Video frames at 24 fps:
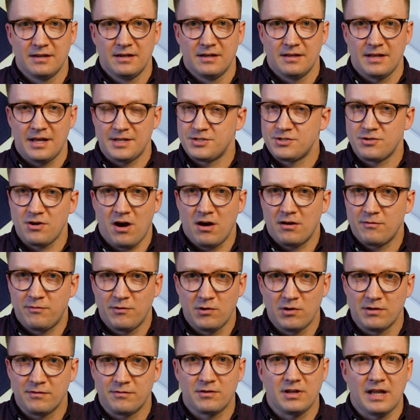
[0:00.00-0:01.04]
That's chock
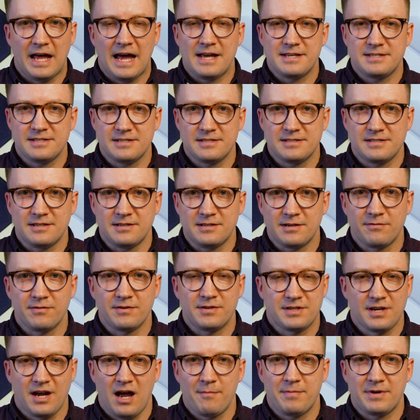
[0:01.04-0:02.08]
full of classes and different
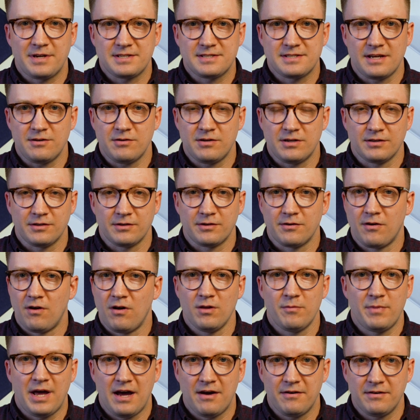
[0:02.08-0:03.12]
topics that you can learn all
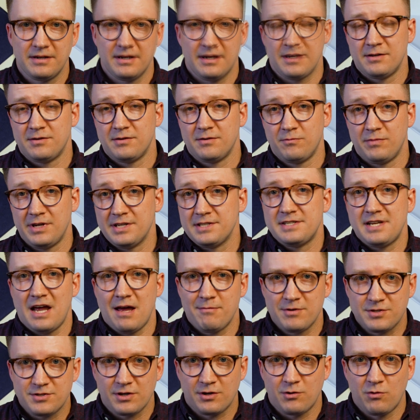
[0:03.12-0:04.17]
about. And we
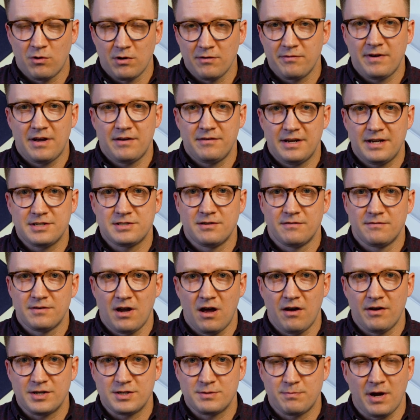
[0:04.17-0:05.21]
establish a core foundation of
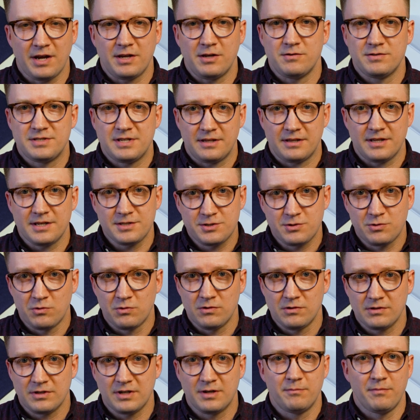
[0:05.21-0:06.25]
knowledge by using this
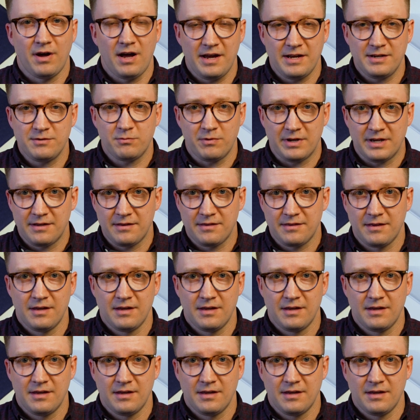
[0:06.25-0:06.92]
tool combined with